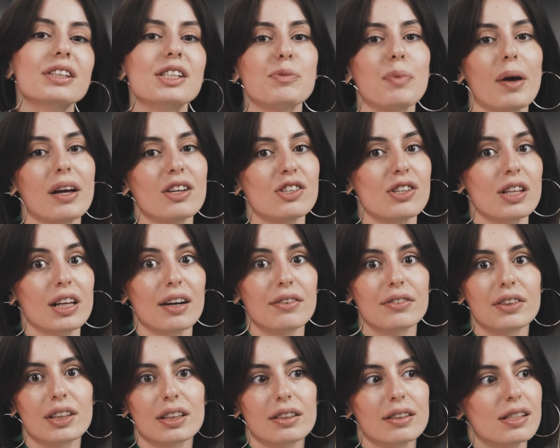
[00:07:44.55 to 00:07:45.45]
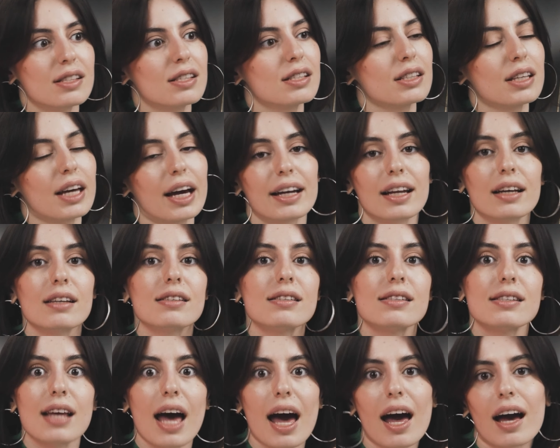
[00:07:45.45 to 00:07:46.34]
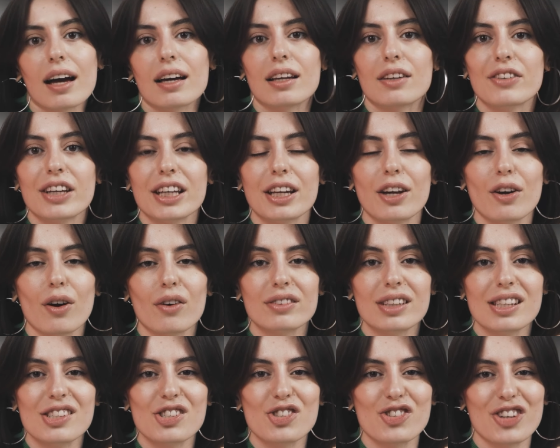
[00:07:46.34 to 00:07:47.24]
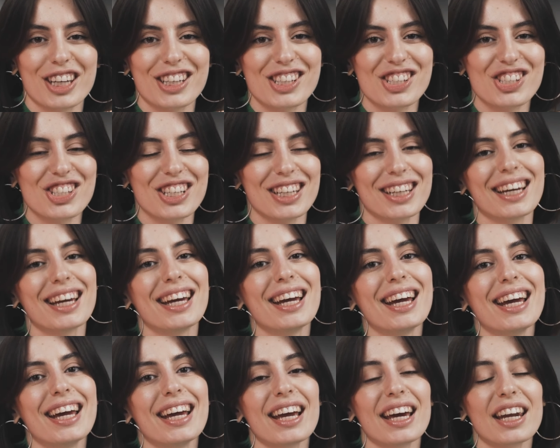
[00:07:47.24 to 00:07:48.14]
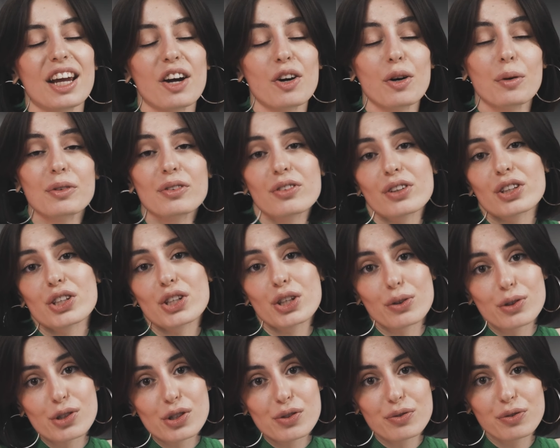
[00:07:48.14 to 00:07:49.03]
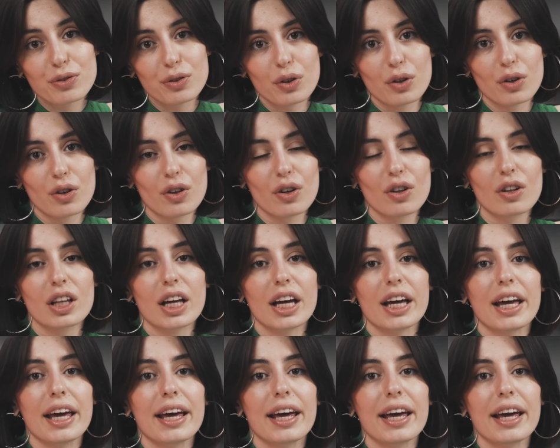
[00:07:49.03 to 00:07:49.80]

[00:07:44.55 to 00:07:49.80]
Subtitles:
especially after this kind of second video of this strategy. And I hope it was useful.